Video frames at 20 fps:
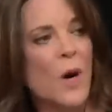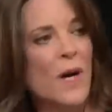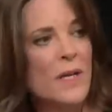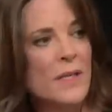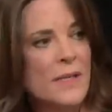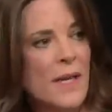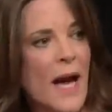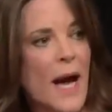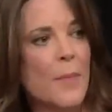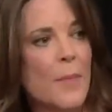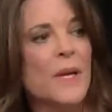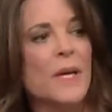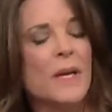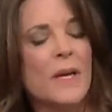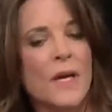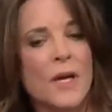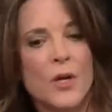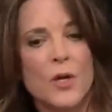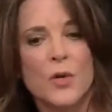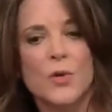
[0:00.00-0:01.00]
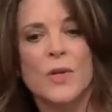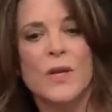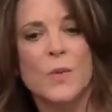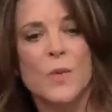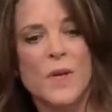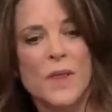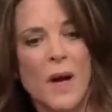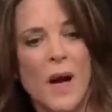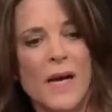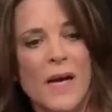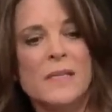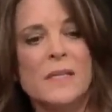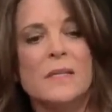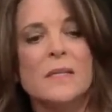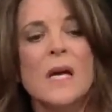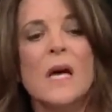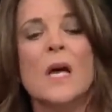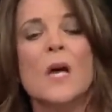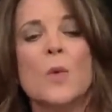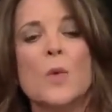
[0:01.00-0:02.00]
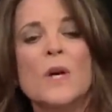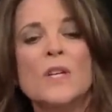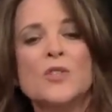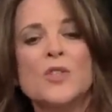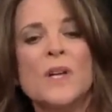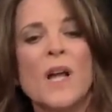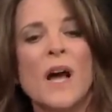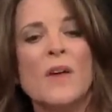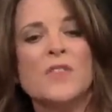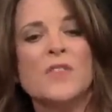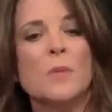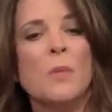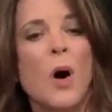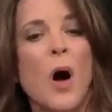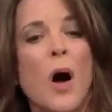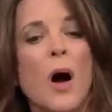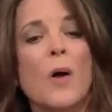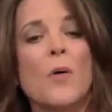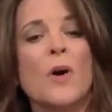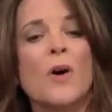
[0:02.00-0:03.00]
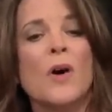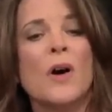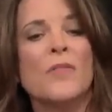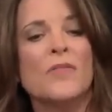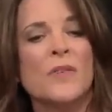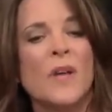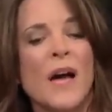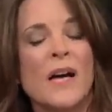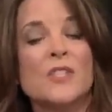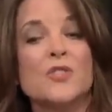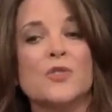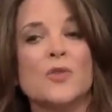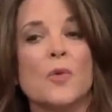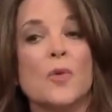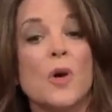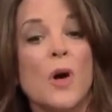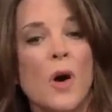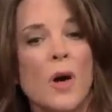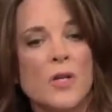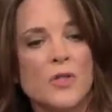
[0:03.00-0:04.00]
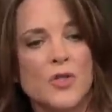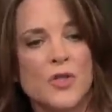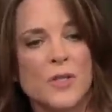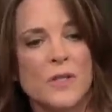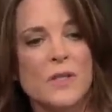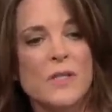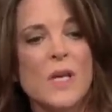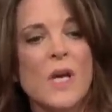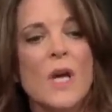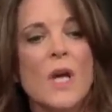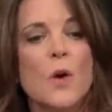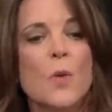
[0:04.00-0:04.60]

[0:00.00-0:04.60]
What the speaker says: and what is happening, including with ISIS. We should have some horror of national conscience.